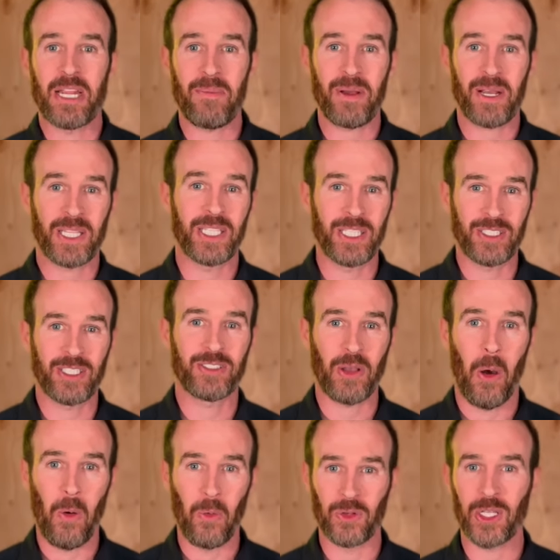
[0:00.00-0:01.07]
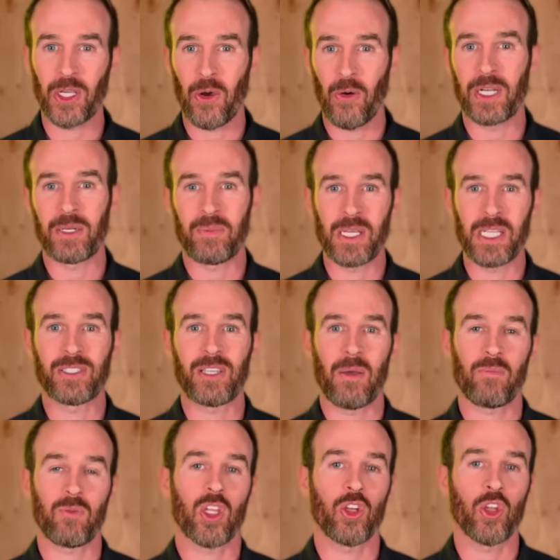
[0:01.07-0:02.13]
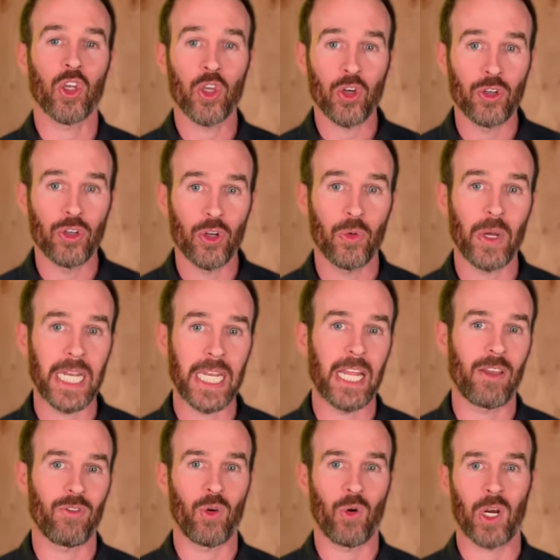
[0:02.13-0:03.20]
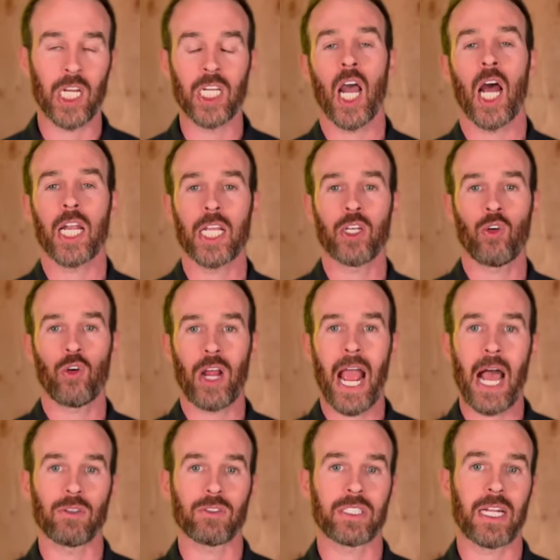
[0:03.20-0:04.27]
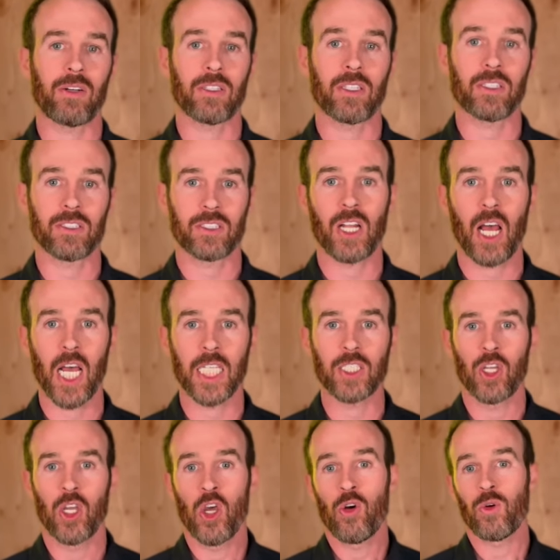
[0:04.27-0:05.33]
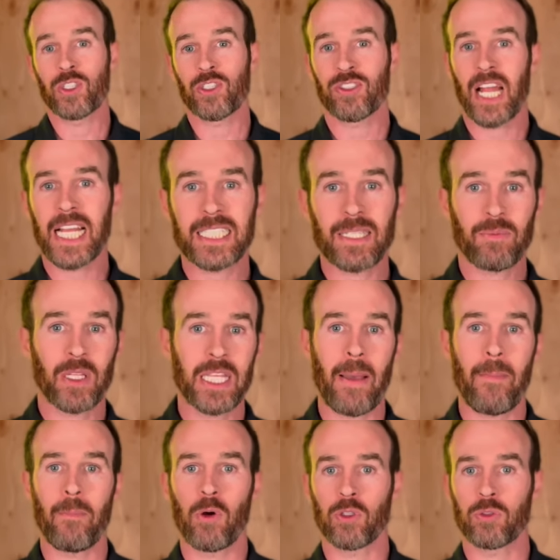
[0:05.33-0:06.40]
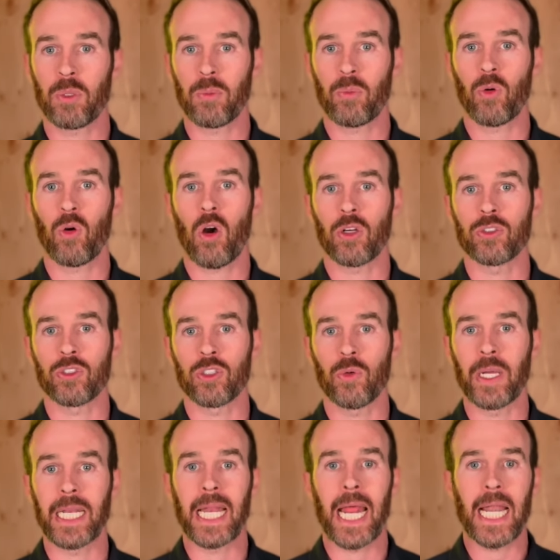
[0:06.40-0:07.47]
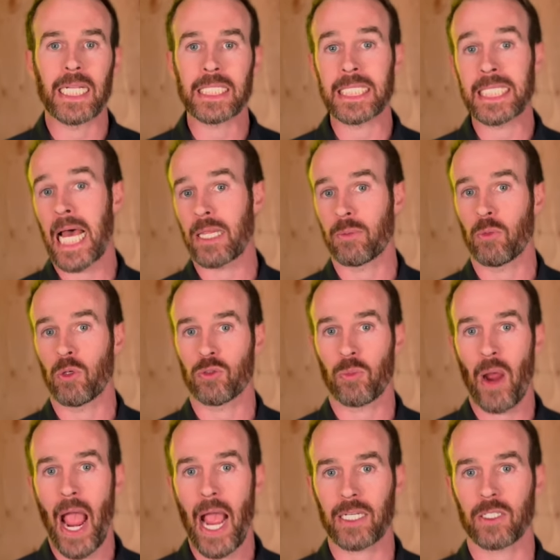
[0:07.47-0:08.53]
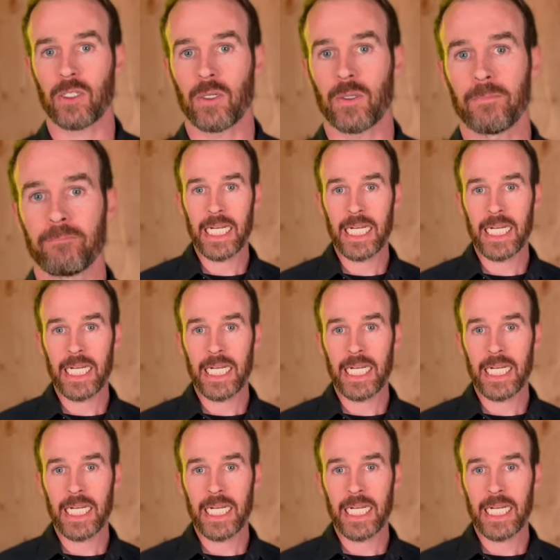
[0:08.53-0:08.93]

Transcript: typically this is only going to be something you're doing if you are gutting your house down to the studs, which is not something that most people are doing and is not the most practical.